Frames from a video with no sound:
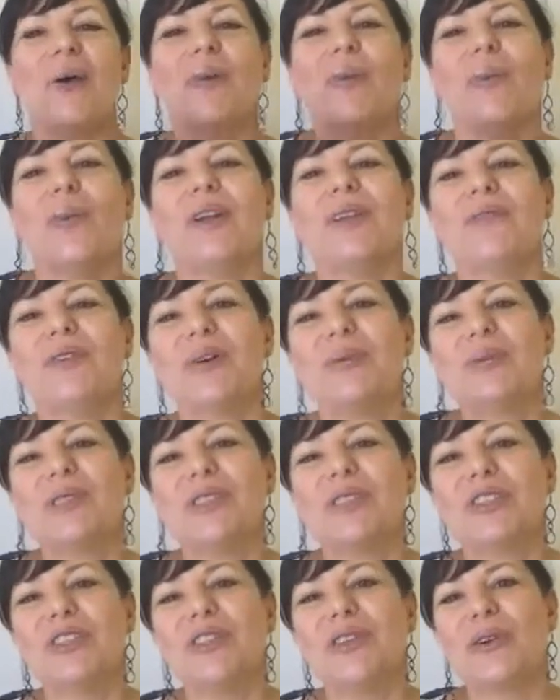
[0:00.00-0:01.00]
What if I was
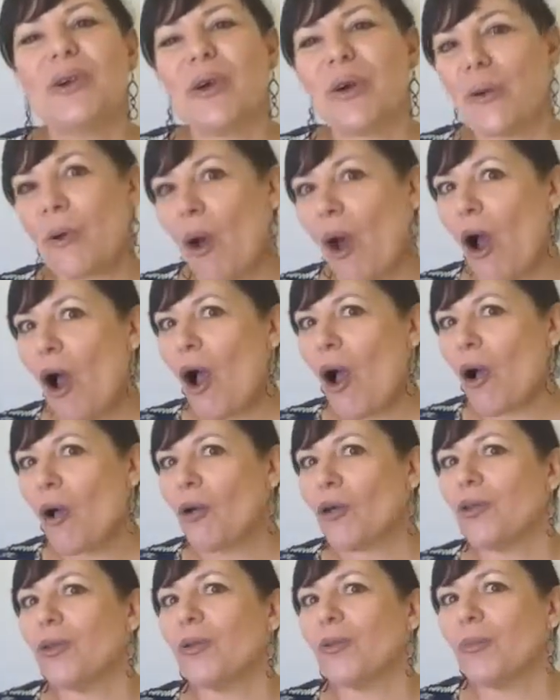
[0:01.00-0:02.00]
to throw a
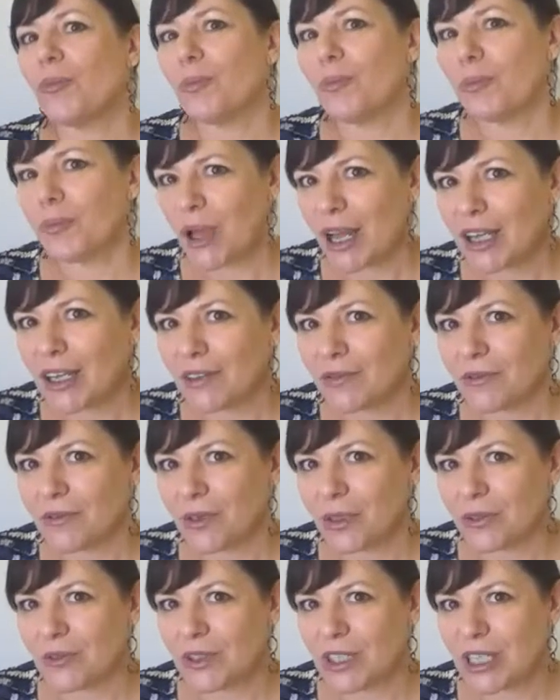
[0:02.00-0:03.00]
whole bucket
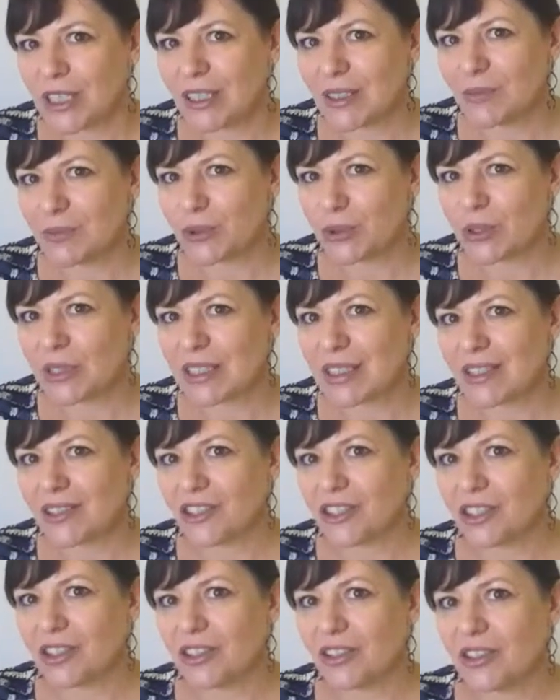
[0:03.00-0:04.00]
full of tennis balls at
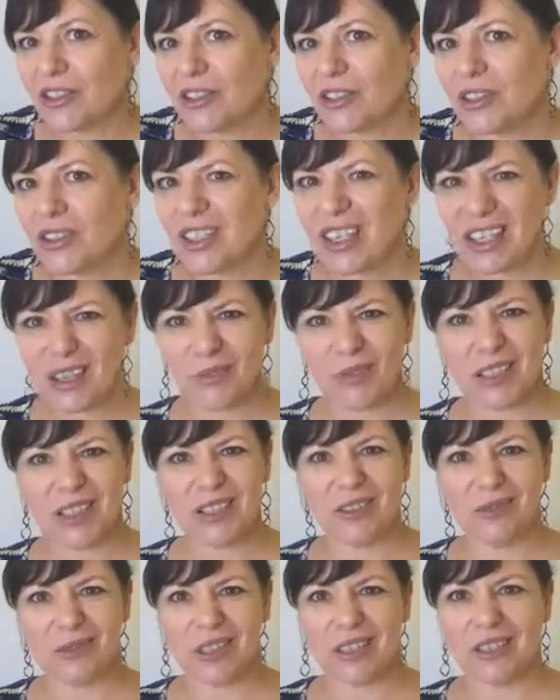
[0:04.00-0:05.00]
you? How many do
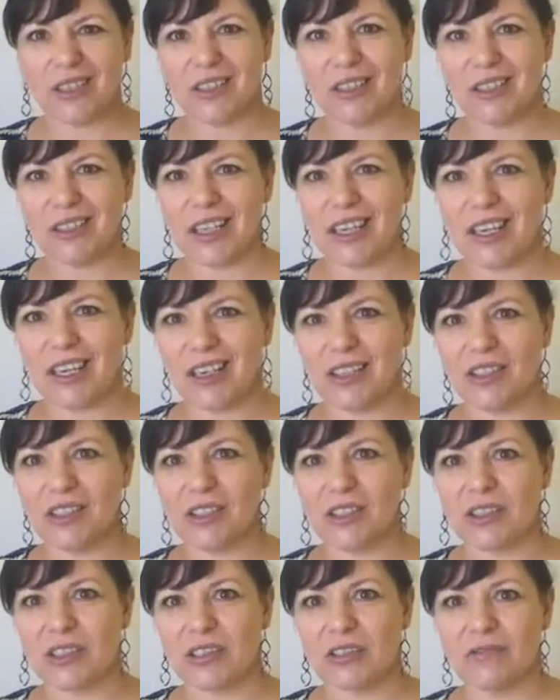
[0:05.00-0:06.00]
you reckon you'd catch?
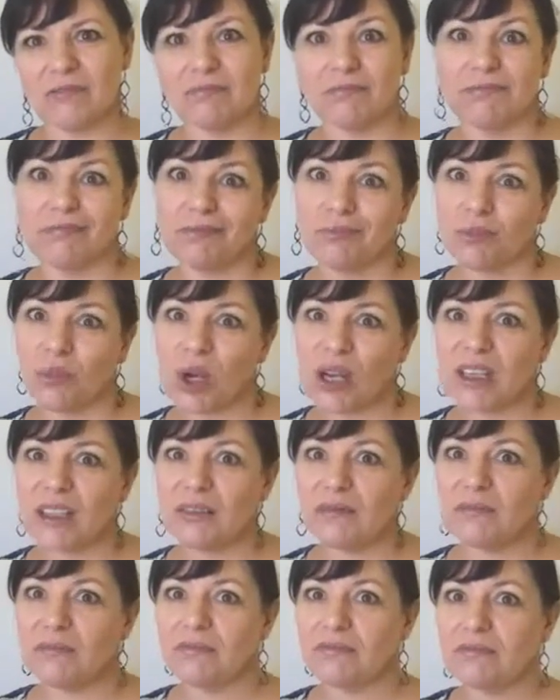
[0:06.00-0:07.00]
One,
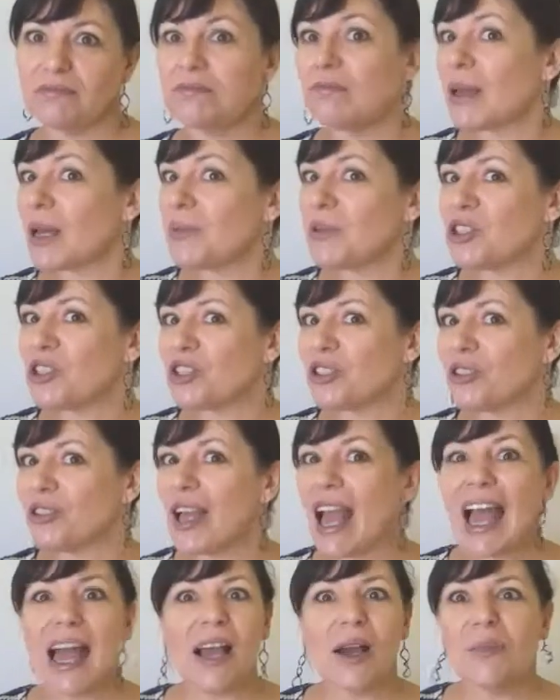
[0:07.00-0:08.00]
maybe two,
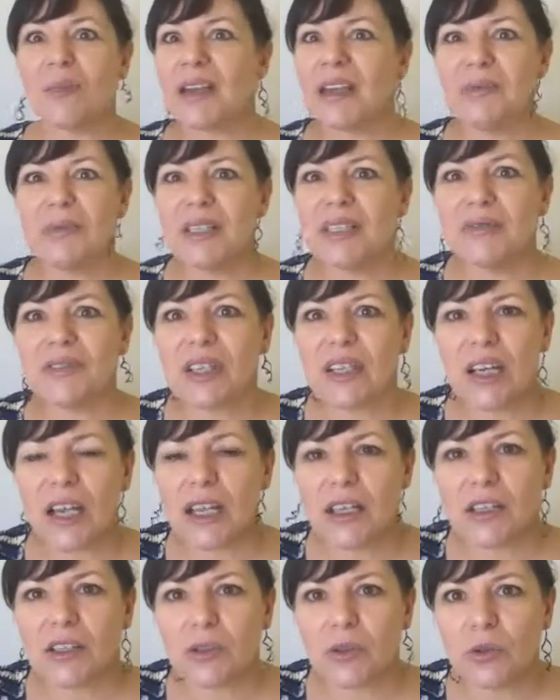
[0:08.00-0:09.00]
maybe even
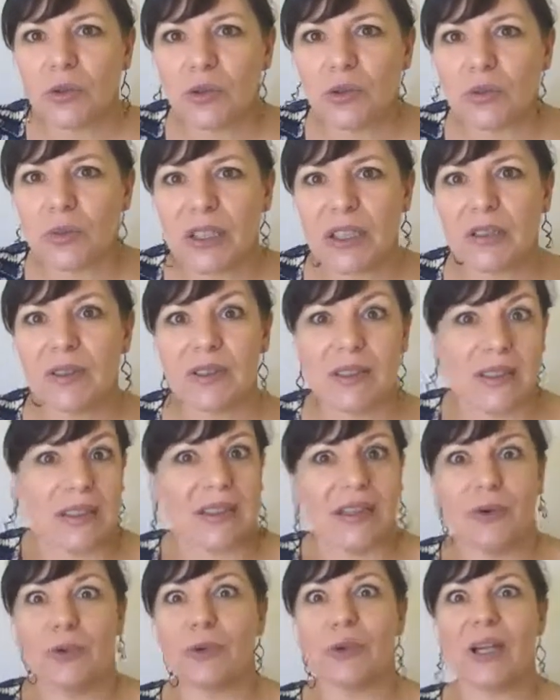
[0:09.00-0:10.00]
none at all, because
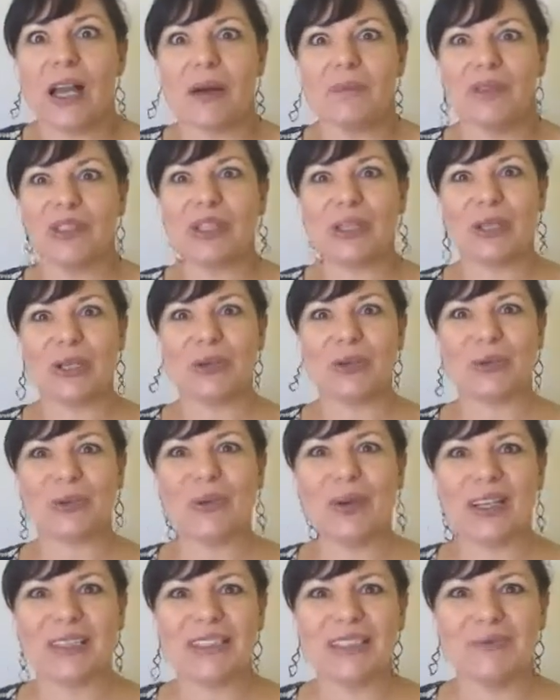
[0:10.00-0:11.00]
they're all coming to you at
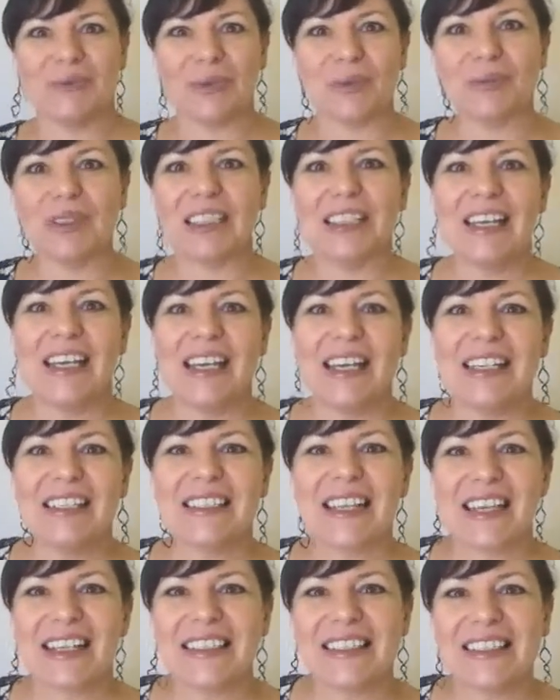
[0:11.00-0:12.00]
once. You're probably
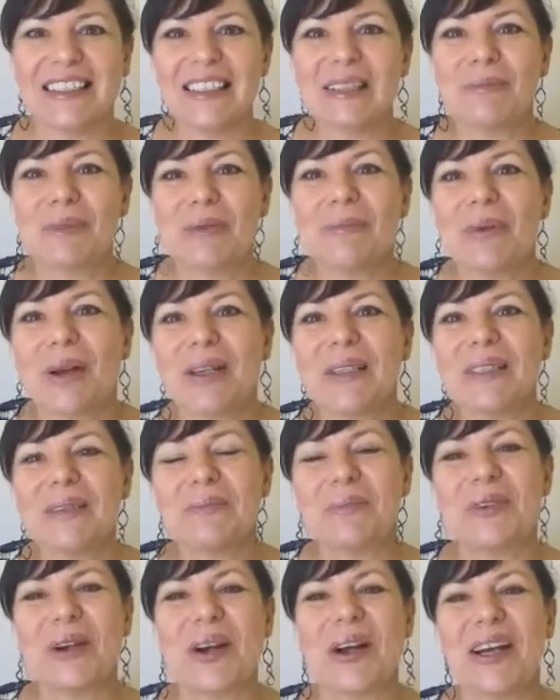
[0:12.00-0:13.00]
taken a little bit by
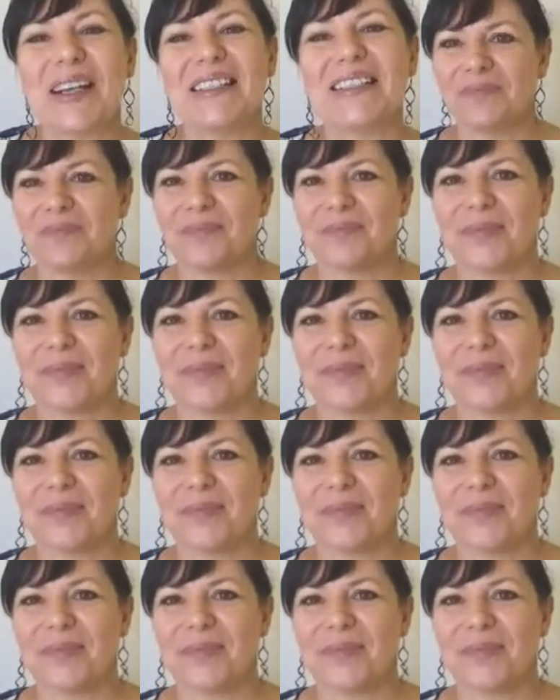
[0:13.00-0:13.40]
surprise.